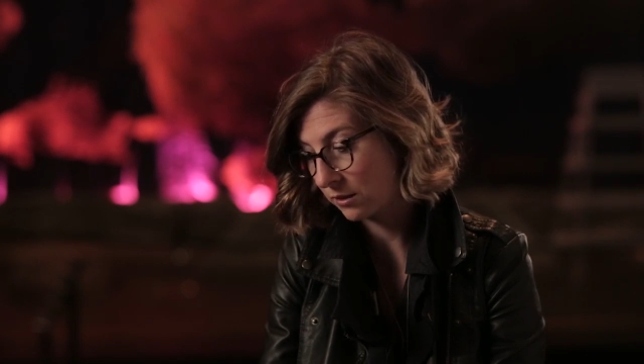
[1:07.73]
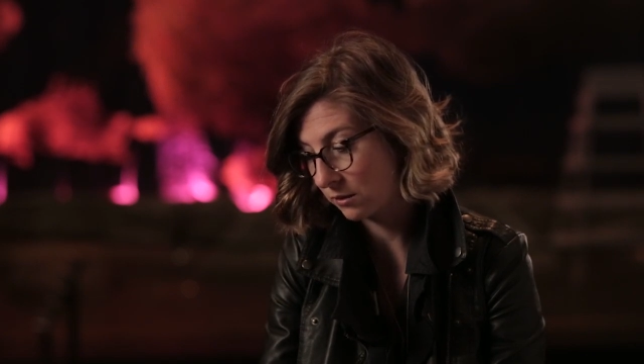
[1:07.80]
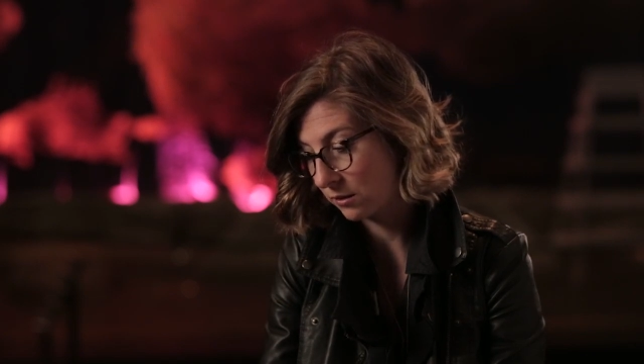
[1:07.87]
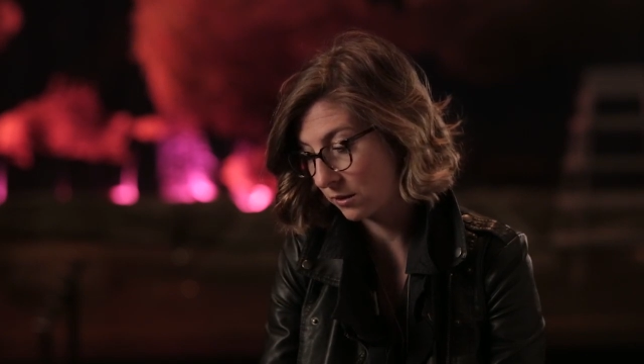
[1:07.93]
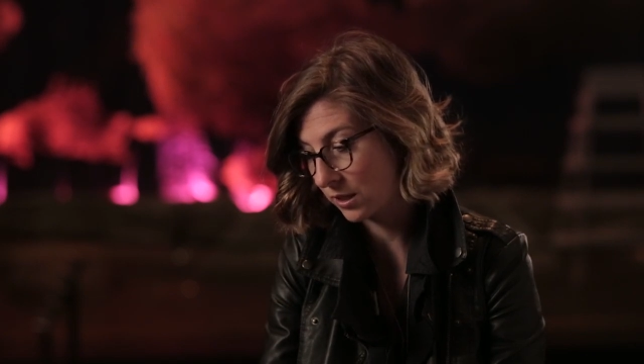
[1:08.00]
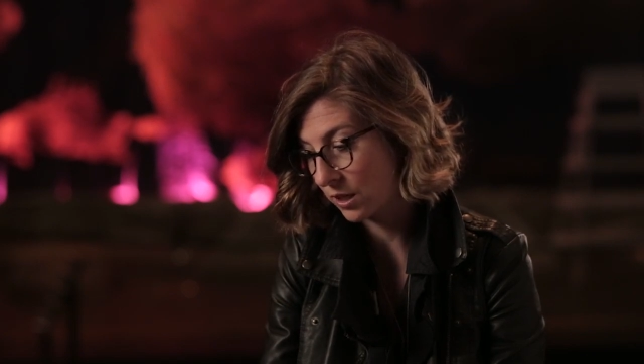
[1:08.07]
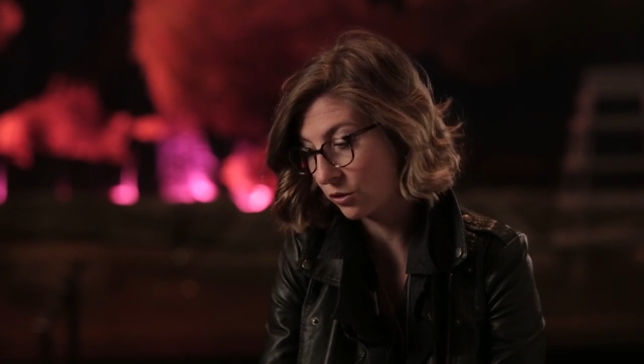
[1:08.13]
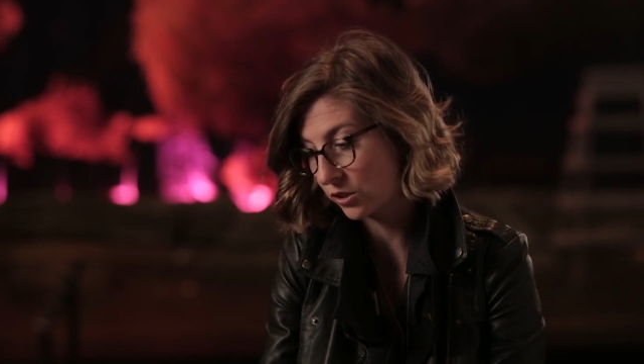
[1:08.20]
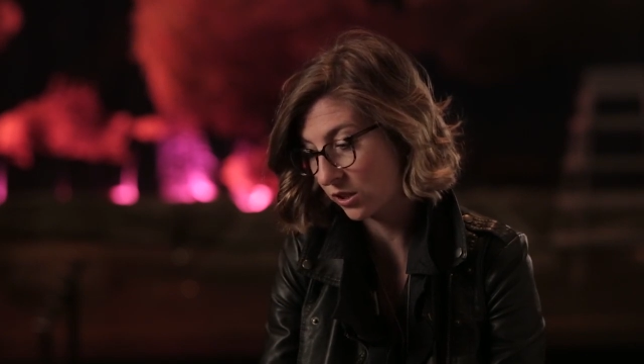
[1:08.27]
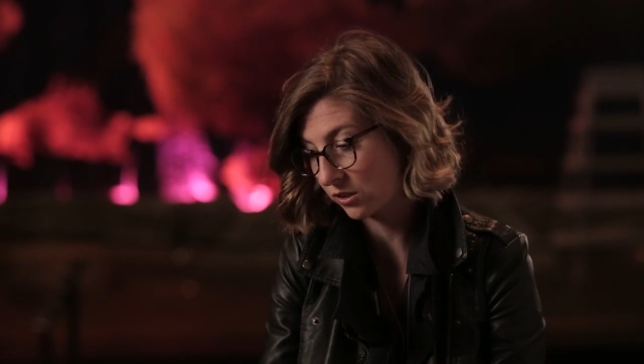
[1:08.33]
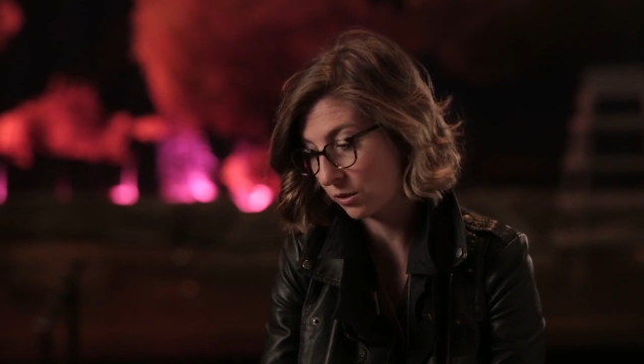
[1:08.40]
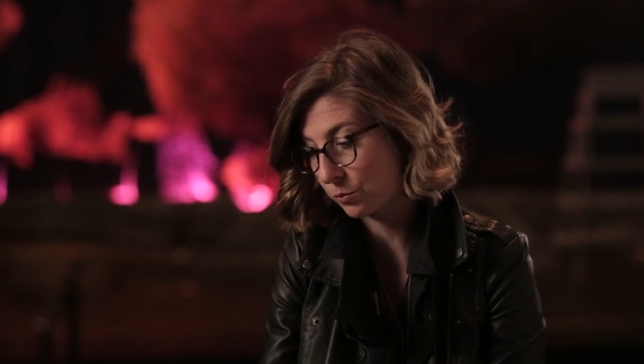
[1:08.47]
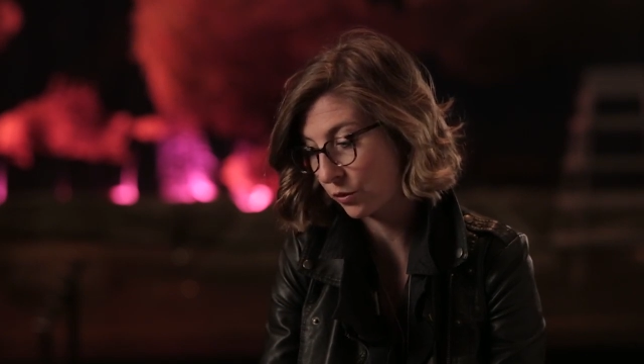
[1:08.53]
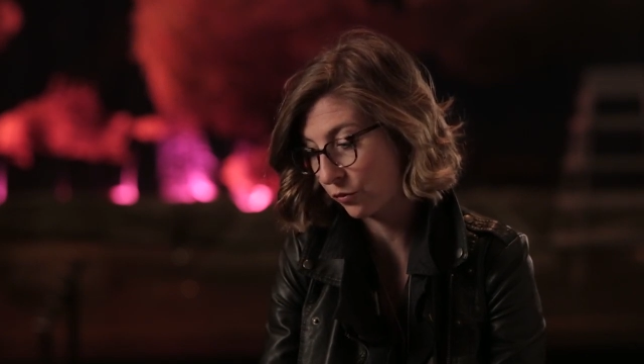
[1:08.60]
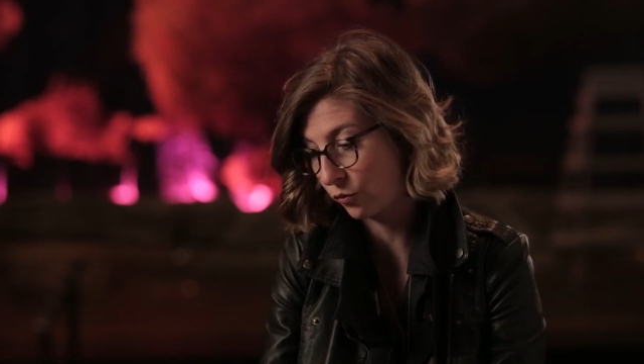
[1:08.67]
skills
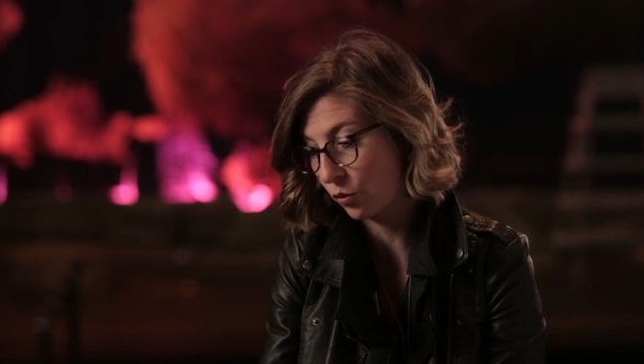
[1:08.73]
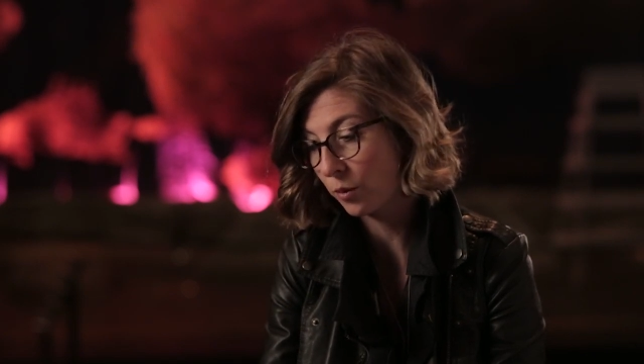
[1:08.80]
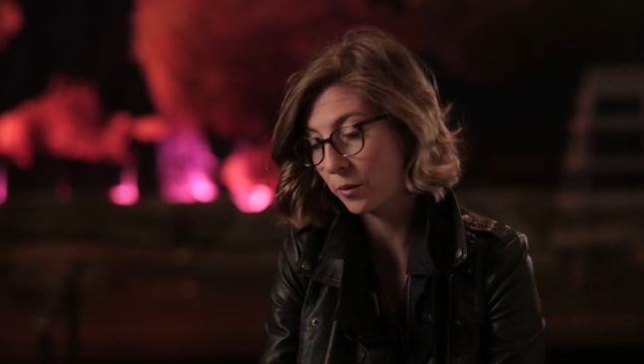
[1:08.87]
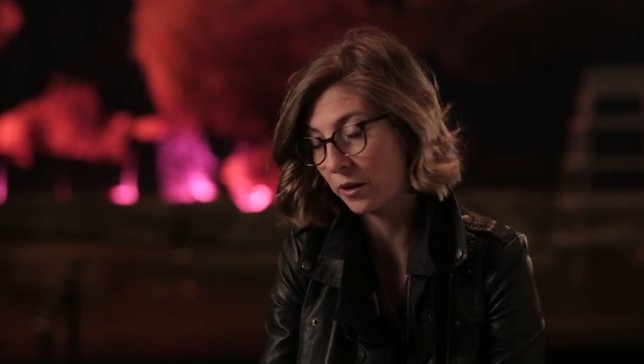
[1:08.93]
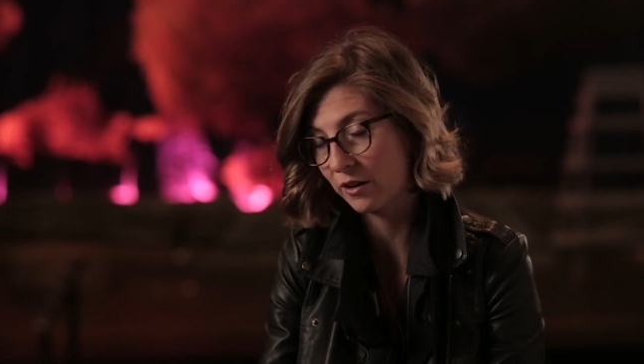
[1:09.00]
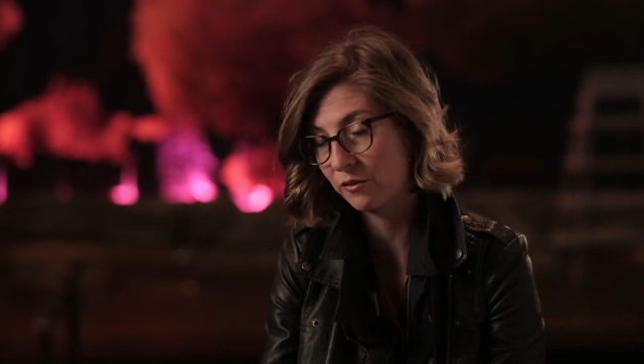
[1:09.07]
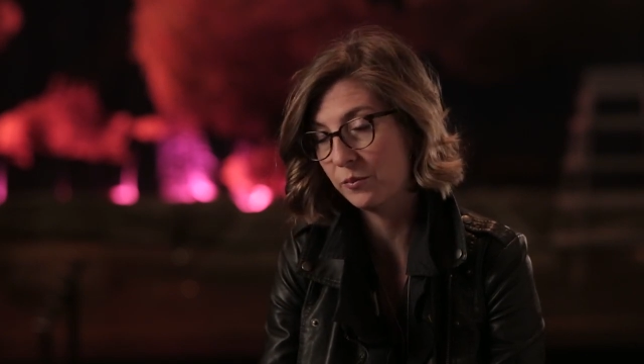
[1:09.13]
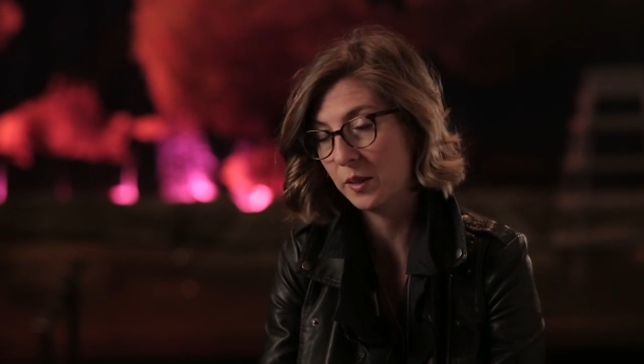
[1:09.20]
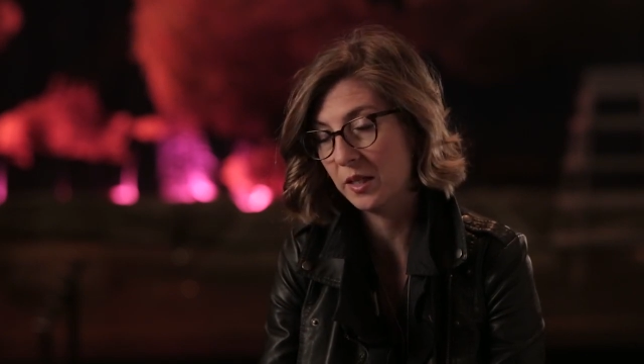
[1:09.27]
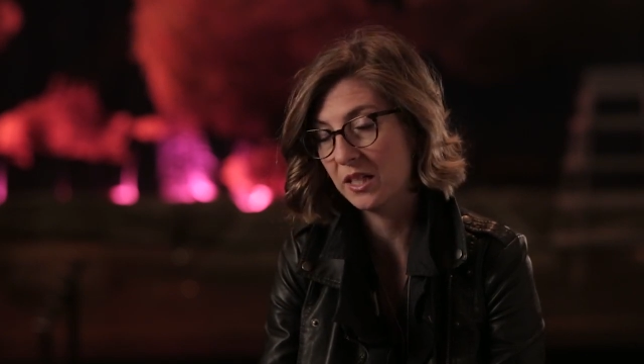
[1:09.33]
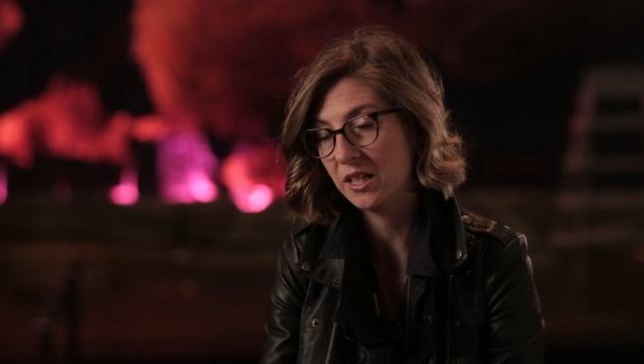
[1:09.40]
as a performer have been